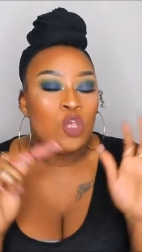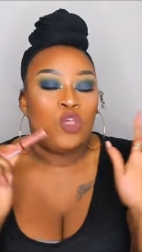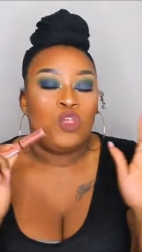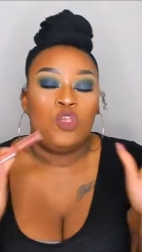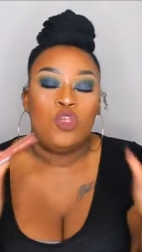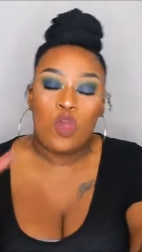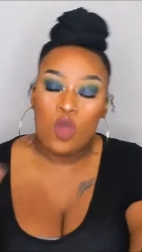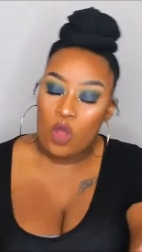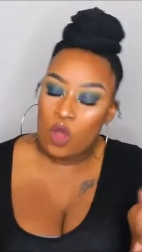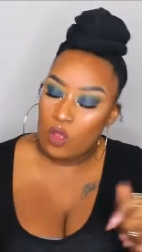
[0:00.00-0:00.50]

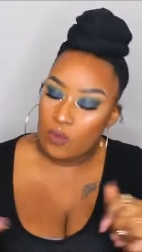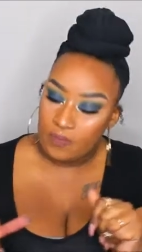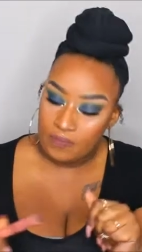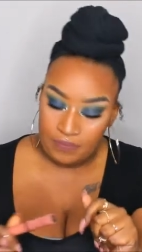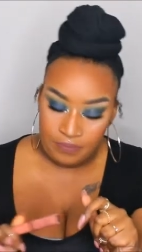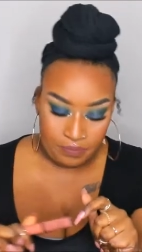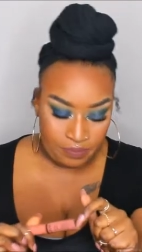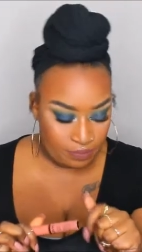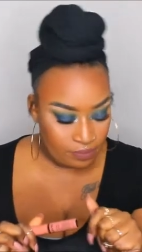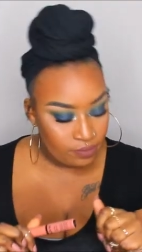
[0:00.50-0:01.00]
Y'all,
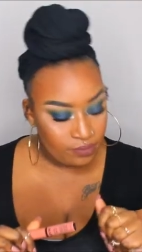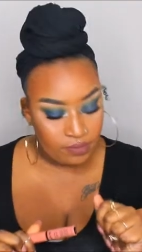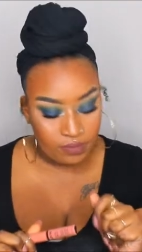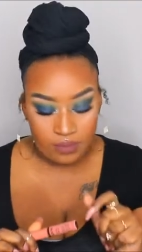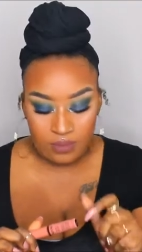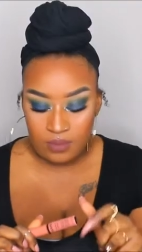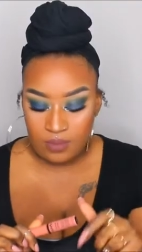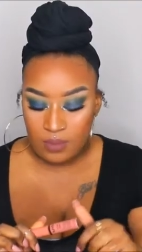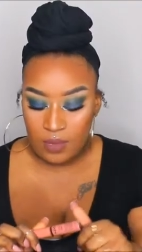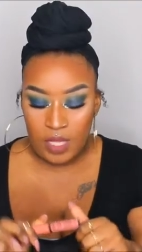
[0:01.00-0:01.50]

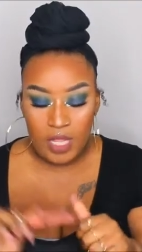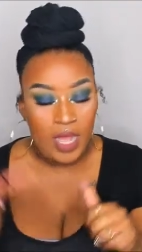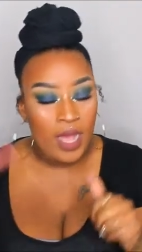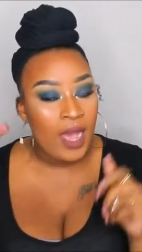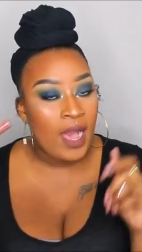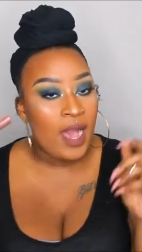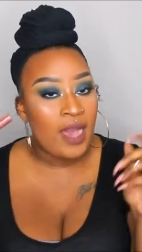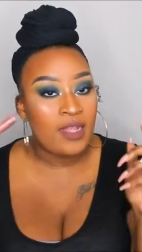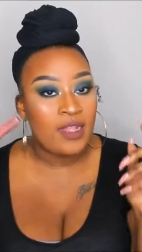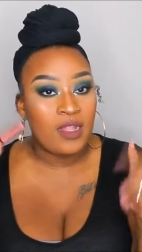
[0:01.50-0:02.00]

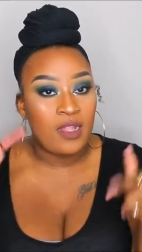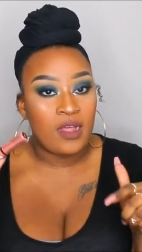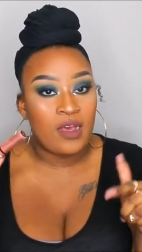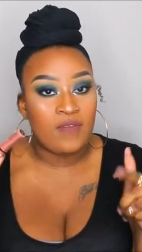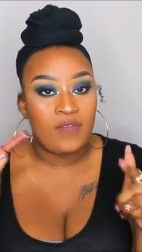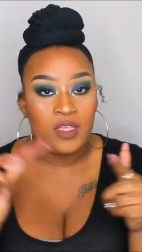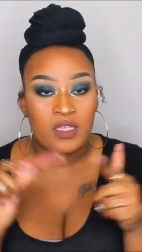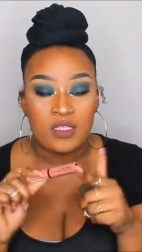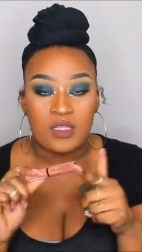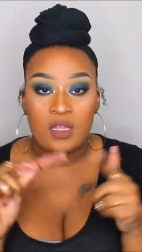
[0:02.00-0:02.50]
I
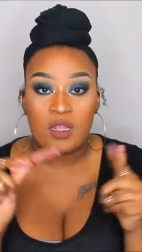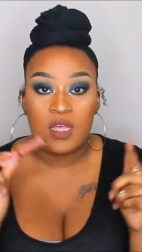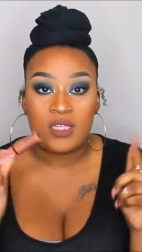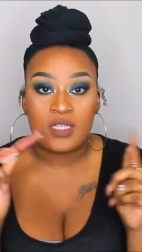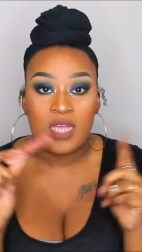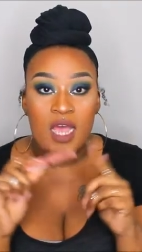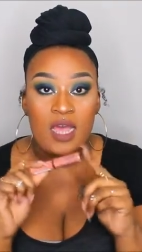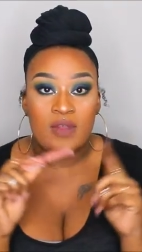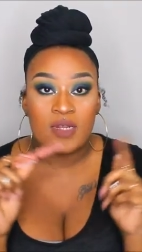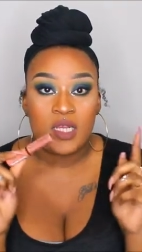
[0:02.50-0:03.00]
love this
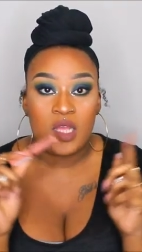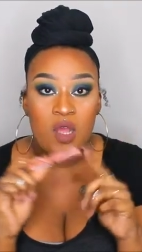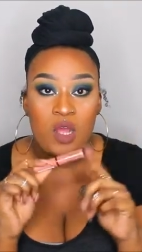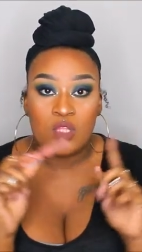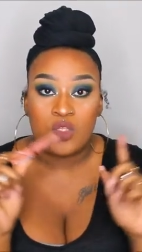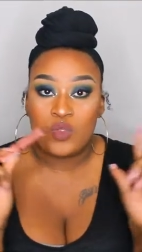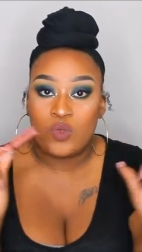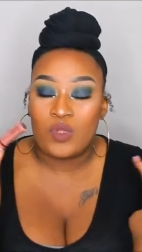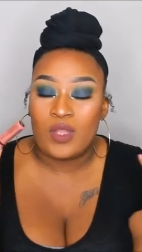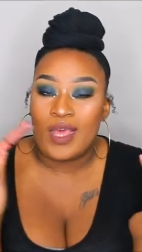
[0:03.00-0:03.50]
gloss. I've only
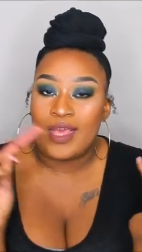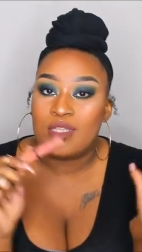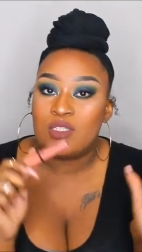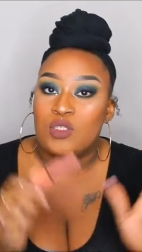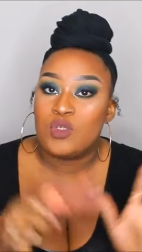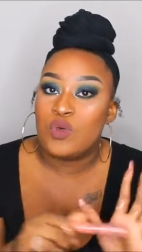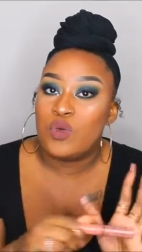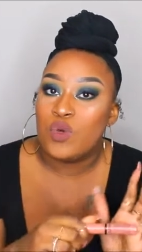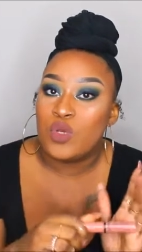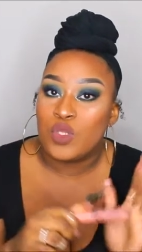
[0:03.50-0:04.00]
gone through like
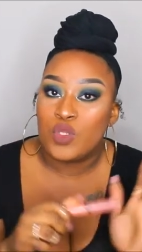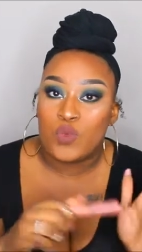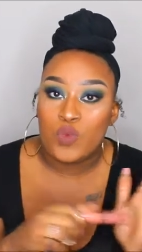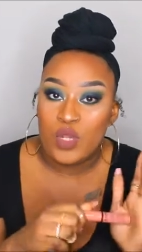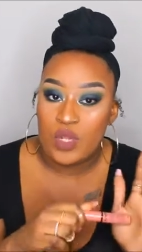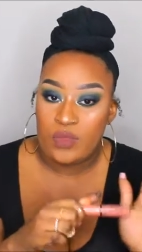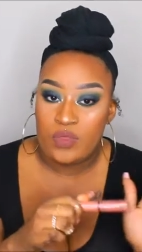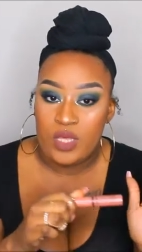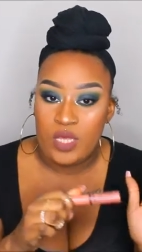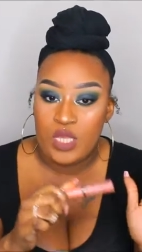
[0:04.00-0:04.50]
two or
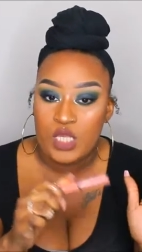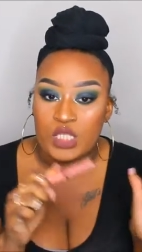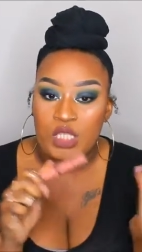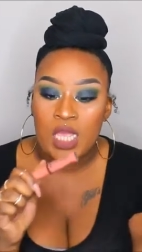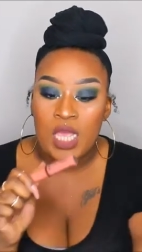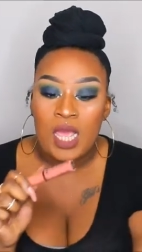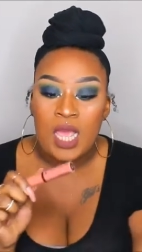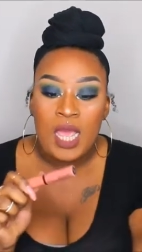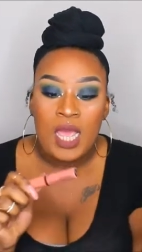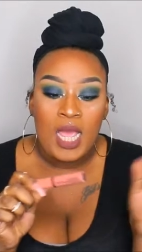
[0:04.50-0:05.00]
three of these
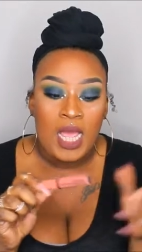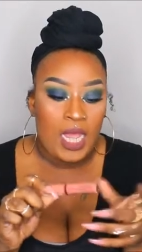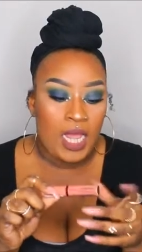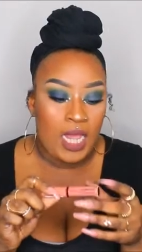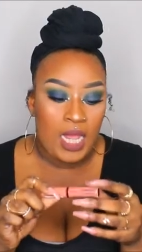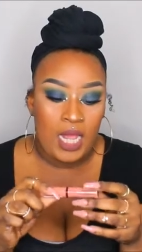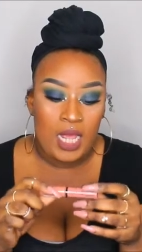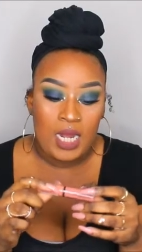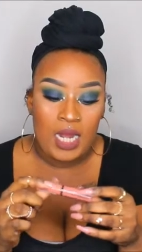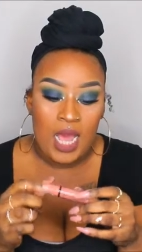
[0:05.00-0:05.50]

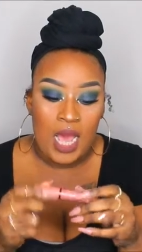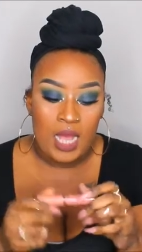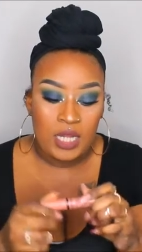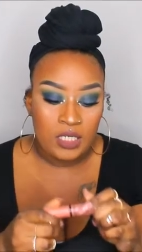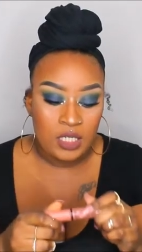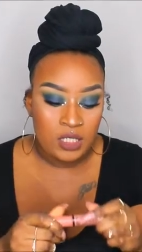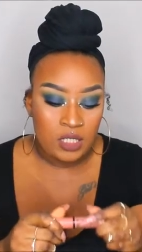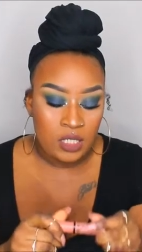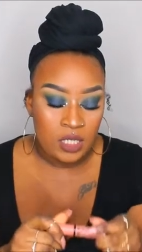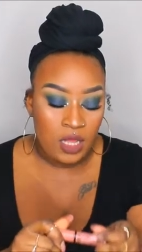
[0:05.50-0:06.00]
and I
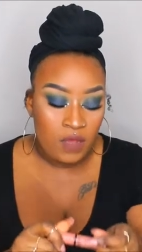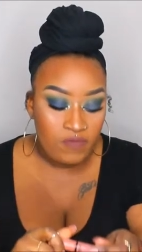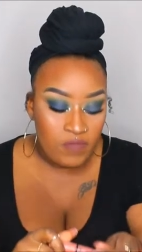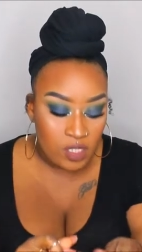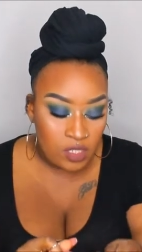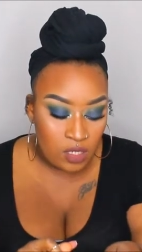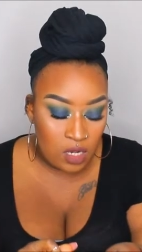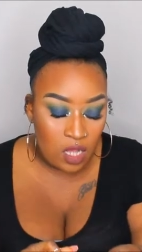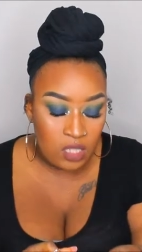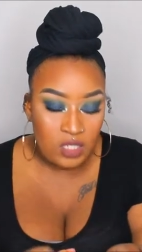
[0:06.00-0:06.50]
just love
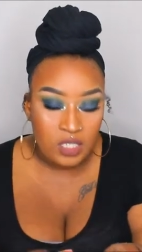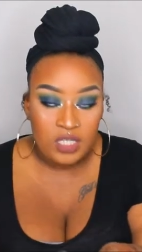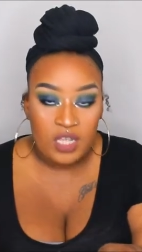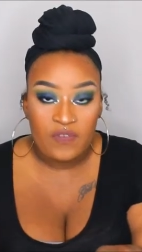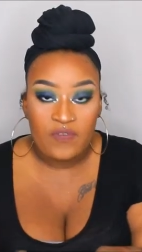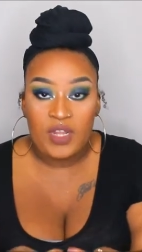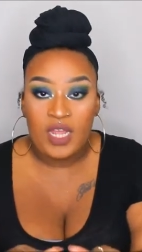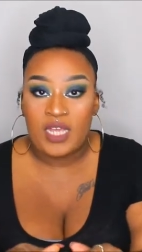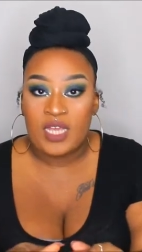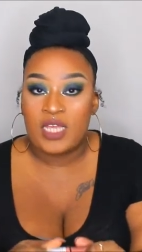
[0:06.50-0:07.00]
this gloss because
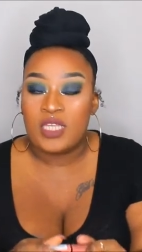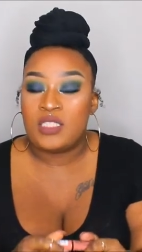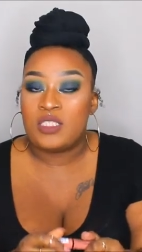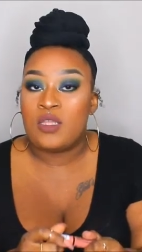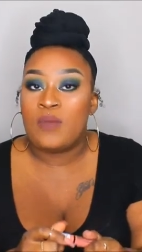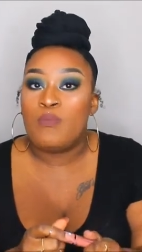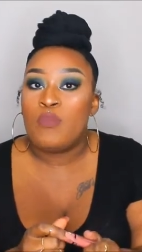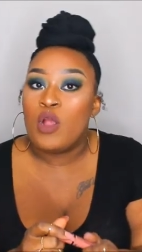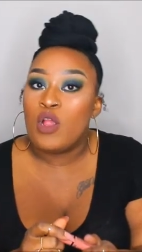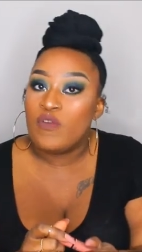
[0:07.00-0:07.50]
I feel like it's
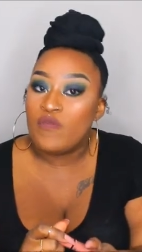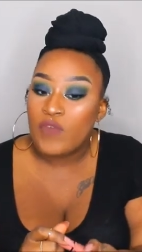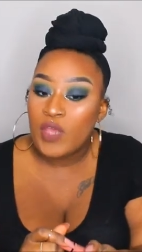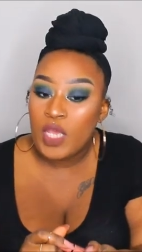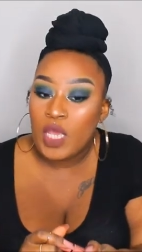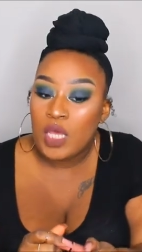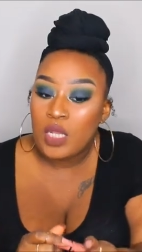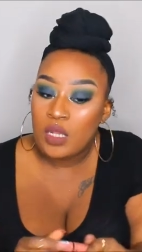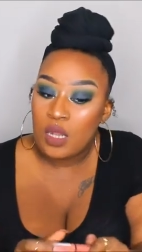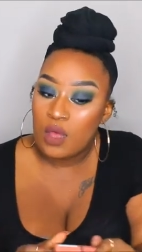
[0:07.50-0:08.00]
the
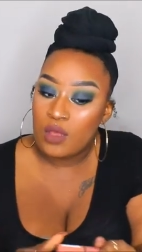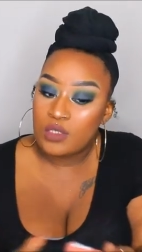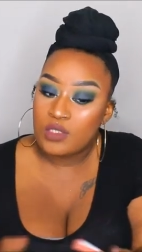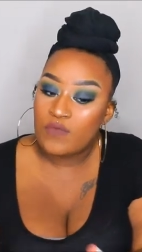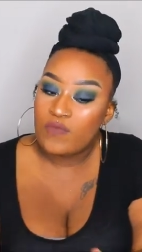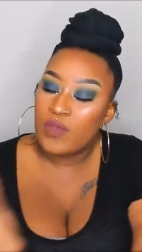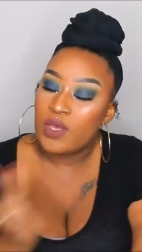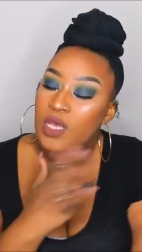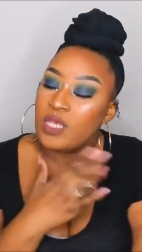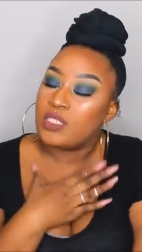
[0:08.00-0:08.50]
perfect
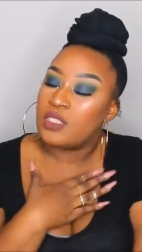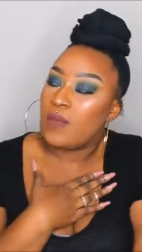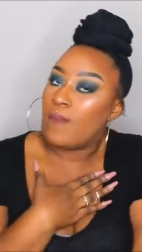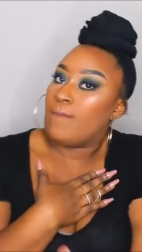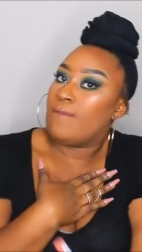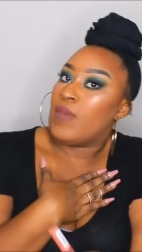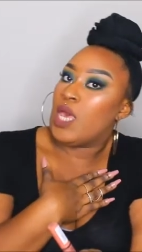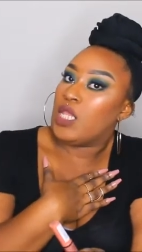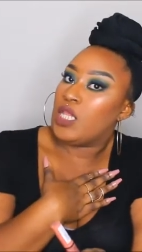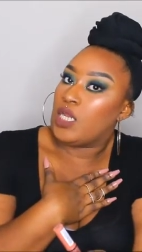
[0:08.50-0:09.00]
gloss for us
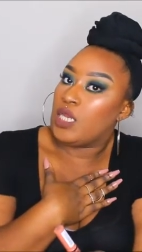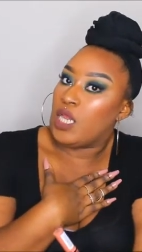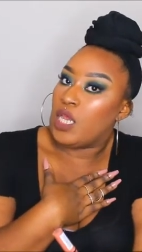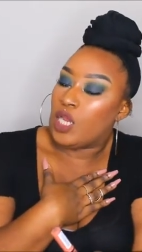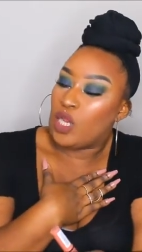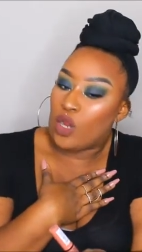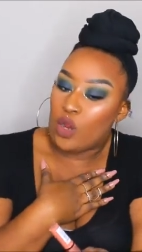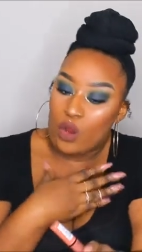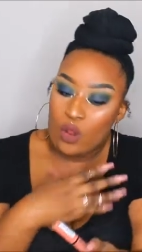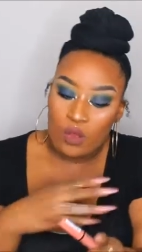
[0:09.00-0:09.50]

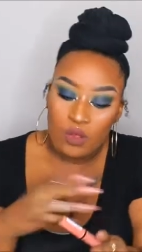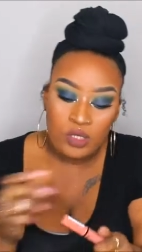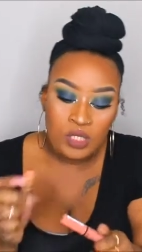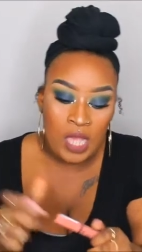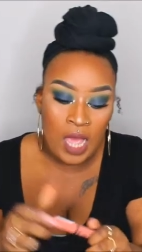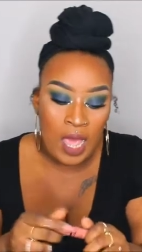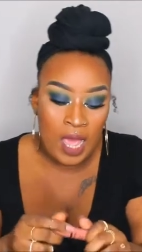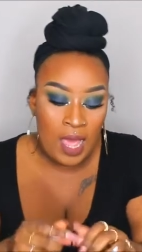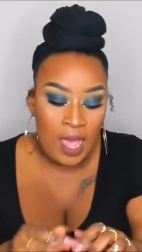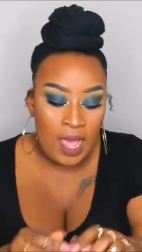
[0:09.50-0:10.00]
melanin girls